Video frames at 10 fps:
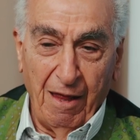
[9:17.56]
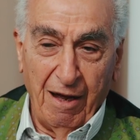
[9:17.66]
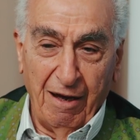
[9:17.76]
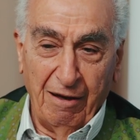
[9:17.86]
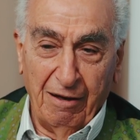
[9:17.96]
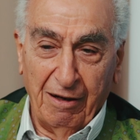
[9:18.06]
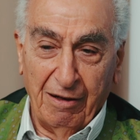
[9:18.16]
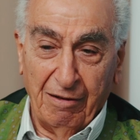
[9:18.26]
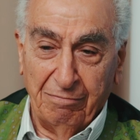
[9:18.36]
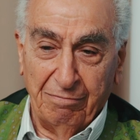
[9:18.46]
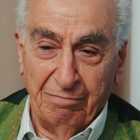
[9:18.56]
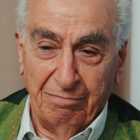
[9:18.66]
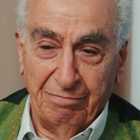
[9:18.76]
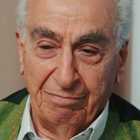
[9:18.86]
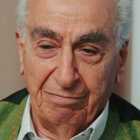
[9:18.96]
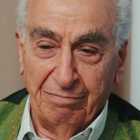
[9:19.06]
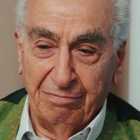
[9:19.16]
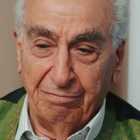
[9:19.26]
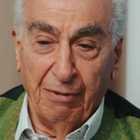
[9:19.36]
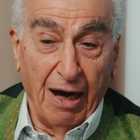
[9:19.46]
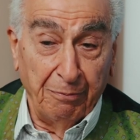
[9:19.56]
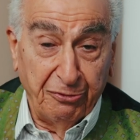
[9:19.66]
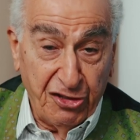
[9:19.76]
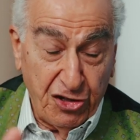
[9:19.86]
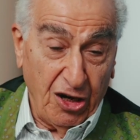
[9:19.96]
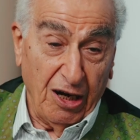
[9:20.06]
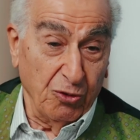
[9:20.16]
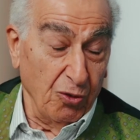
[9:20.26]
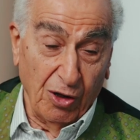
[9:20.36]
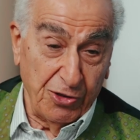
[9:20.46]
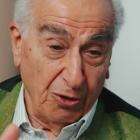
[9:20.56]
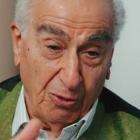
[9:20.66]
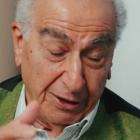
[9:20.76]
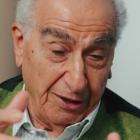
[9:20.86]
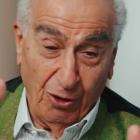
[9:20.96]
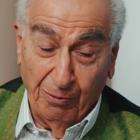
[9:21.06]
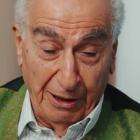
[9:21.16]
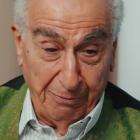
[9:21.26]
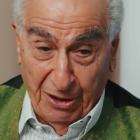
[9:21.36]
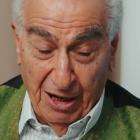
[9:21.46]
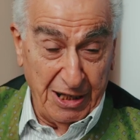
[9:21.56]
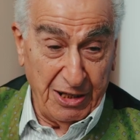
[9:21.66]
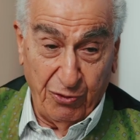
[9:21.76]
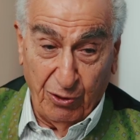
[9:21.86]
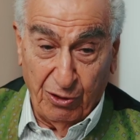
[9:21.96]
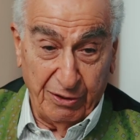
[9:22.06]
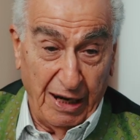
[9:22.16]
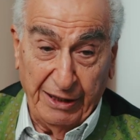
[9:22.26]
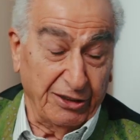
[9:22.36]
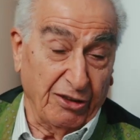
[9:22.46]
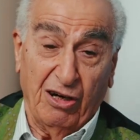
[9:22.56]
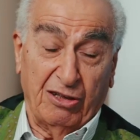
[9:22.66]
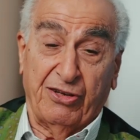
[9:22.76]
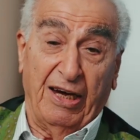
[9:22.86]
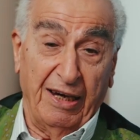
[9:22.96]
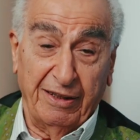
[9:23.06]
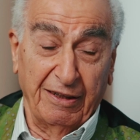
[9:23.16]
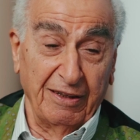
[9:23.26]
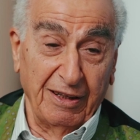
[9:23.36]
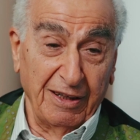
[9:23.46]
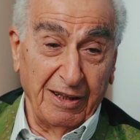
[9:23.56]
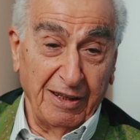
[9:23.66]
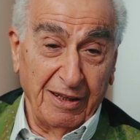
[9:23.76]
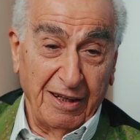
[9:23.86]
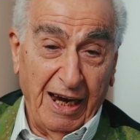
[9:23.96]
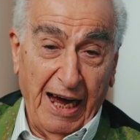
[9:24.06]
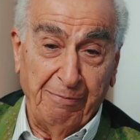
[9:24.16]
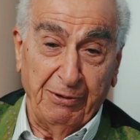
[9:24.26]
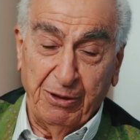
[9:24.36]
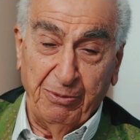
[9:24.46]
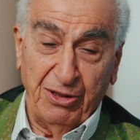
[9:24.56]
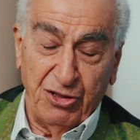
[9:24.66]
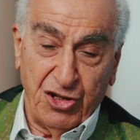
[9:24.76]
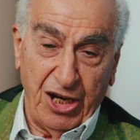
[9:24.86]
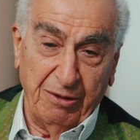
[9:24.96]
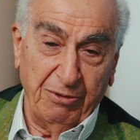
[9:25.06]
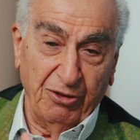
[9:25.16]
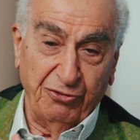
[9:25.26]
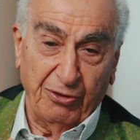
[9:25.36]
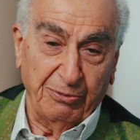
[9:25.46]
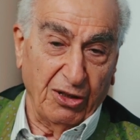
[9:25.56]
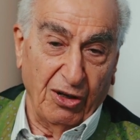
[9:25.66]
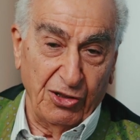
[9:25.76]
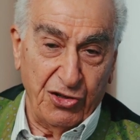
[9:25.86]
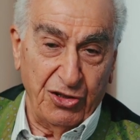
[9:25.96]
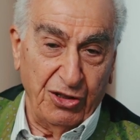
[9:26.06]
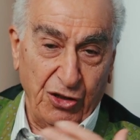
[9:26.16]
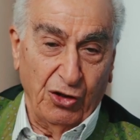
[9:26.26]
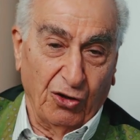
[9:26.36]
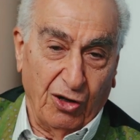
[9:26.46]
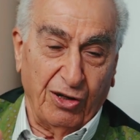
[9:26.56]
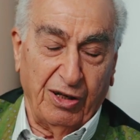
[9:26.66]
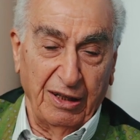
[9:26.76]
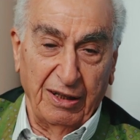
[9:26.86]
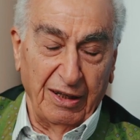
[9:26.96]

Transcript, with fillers: uh, Bob Furchgott, who also won the Nobel Prize for nitric oxide, happened to be the chairman of pharmacology in New York,